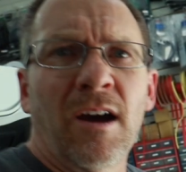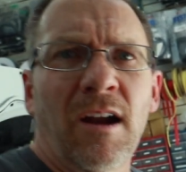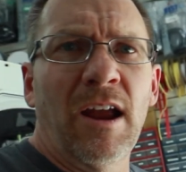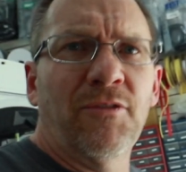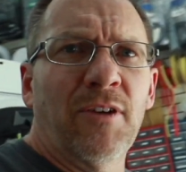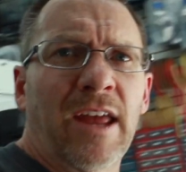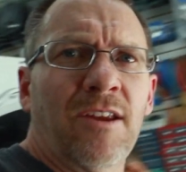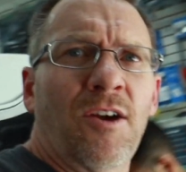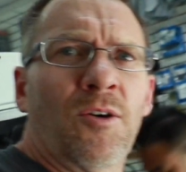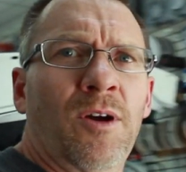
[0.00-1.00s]
All right,
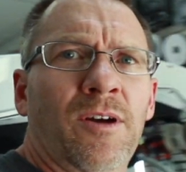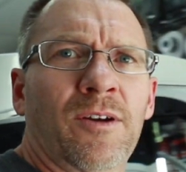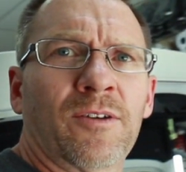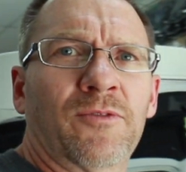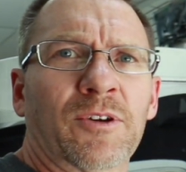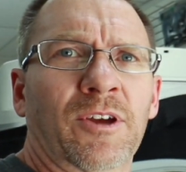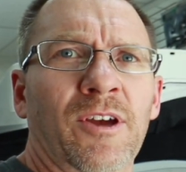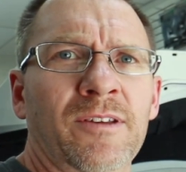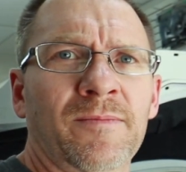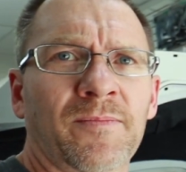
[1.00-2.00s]
Fernando, feel
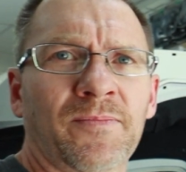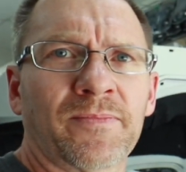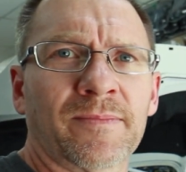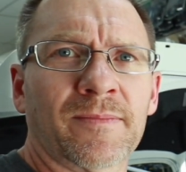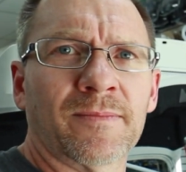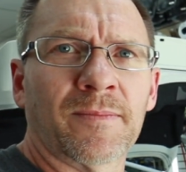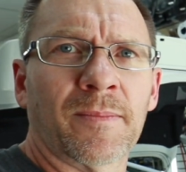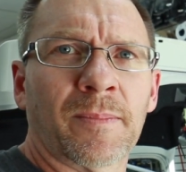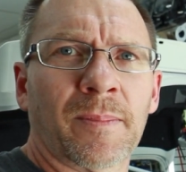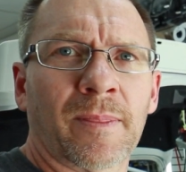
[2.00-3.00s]
good? On to the
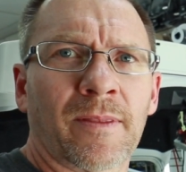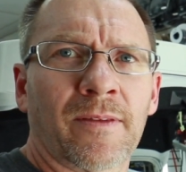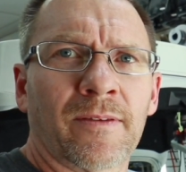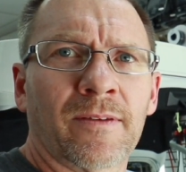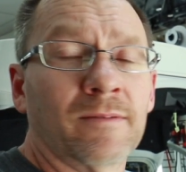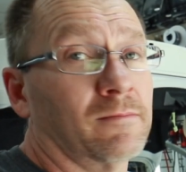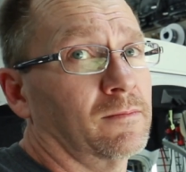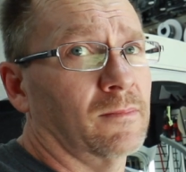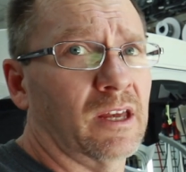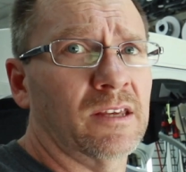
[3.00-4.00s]
next one, guys.
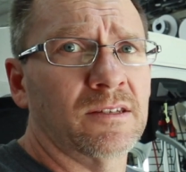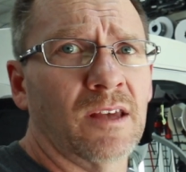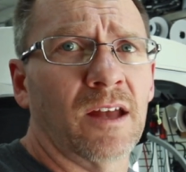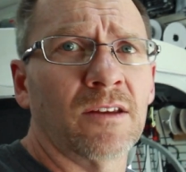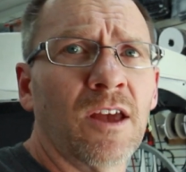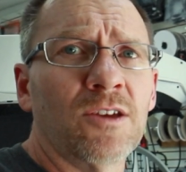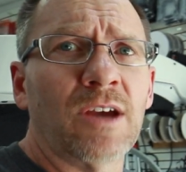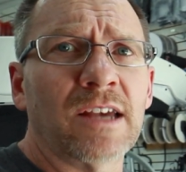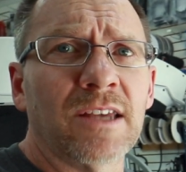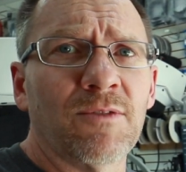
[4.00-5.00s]
Like you said, you
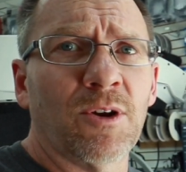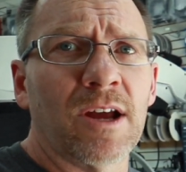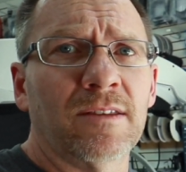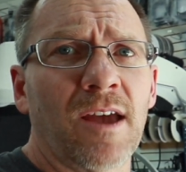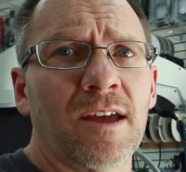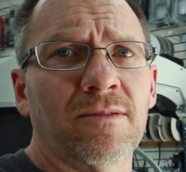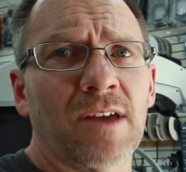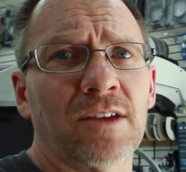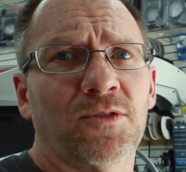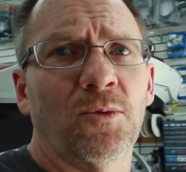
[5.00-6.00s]
guys have a great day.
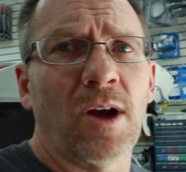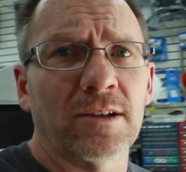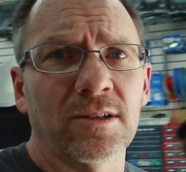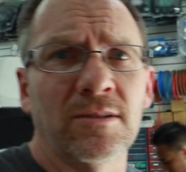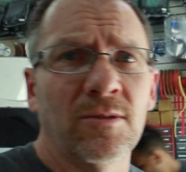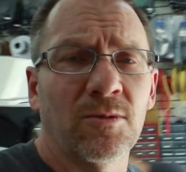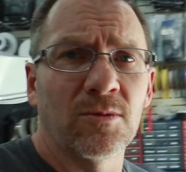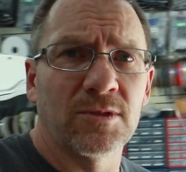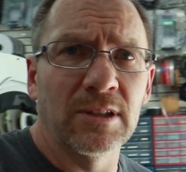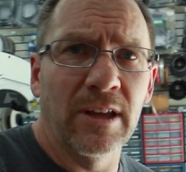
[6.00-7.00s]
Thanks for watching.
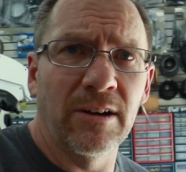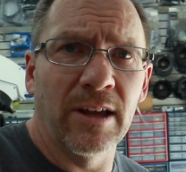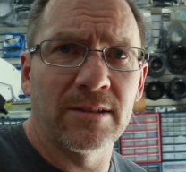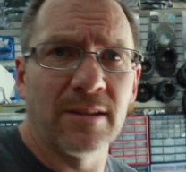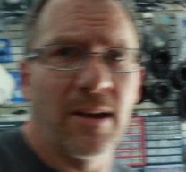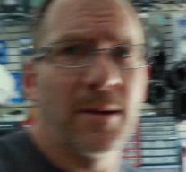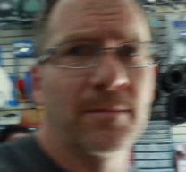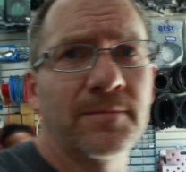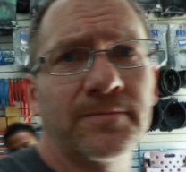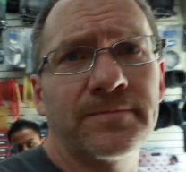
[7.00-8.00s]
We'll see you later next
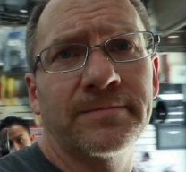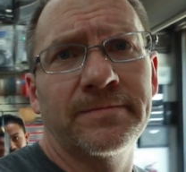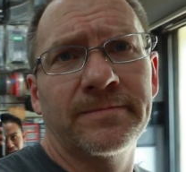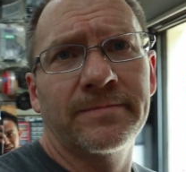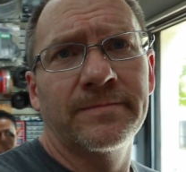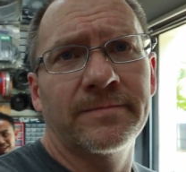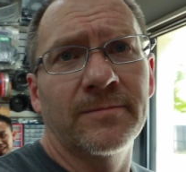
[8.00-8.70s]
time. Bye.